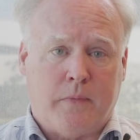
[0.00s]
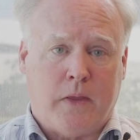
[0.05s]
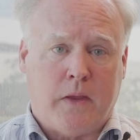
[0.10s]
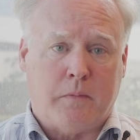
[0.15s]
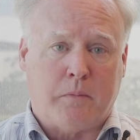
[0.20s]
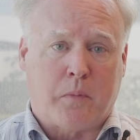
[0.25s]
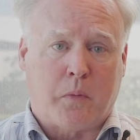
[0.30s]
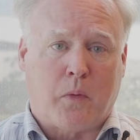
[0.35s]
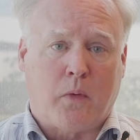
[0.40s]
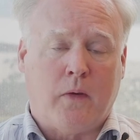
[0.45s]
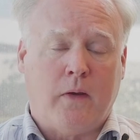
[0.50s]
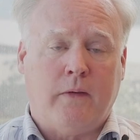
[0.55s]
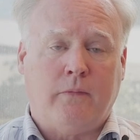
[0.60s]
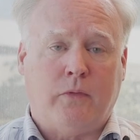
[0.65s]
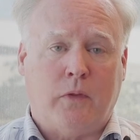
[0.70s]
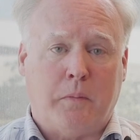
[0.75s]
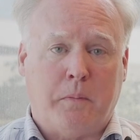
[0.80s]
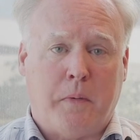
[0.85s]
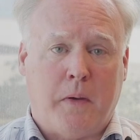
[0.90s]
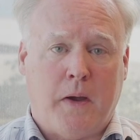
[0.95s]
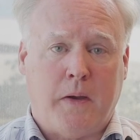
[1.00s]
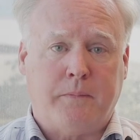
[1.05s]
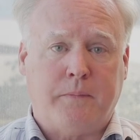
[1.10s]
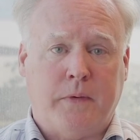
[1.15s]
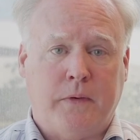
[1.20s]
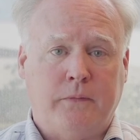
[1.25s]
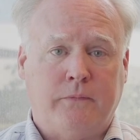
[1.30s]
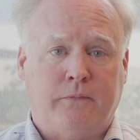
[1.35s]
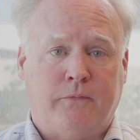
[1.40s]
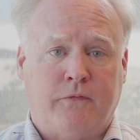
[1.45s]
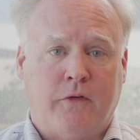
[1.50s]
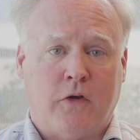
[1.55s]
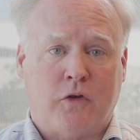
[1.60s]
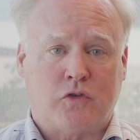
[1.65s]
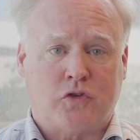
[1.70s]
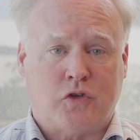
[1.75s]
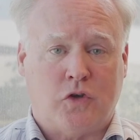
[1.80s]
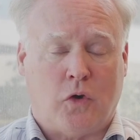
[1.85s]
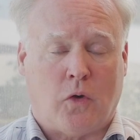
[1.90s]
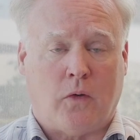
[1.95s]
improve the pumping
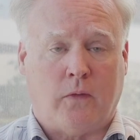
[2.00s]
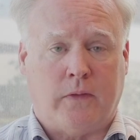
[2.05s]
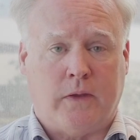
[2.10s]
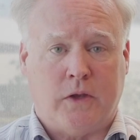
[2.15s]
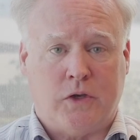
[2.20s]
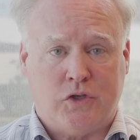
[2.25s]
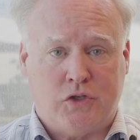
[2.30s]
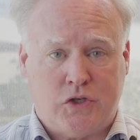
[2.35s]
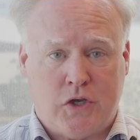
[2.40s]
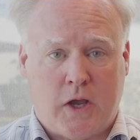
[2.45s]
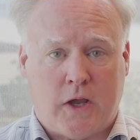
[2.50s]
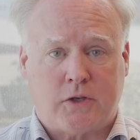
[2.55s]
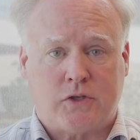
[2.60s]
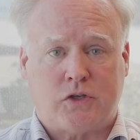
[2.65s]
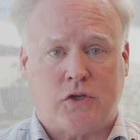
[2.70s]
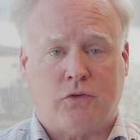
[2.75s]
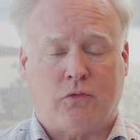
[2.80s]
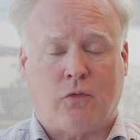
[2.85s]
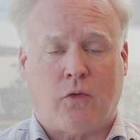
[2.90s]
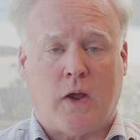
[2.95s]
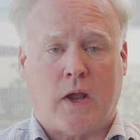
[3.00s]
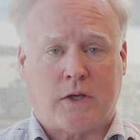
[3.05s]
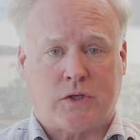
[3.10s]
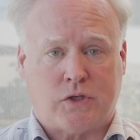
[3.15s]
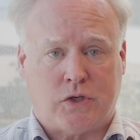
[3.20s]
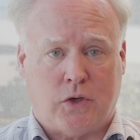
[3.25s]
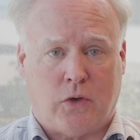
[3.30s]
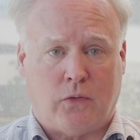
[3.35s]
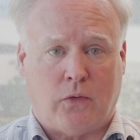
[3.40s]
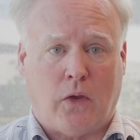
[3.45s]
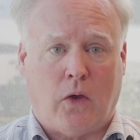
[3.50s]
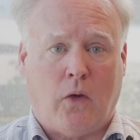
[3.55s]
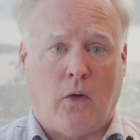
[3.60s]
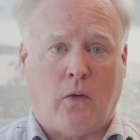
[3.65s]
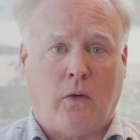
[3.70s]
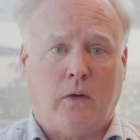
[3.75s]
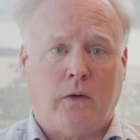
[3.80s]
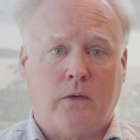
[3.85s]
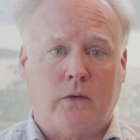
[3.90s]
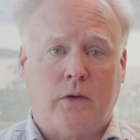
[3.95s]
function or the ejection fraction on the
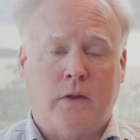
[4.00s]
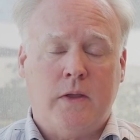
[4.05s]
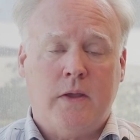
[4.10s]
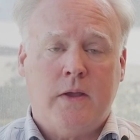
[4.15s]
heart.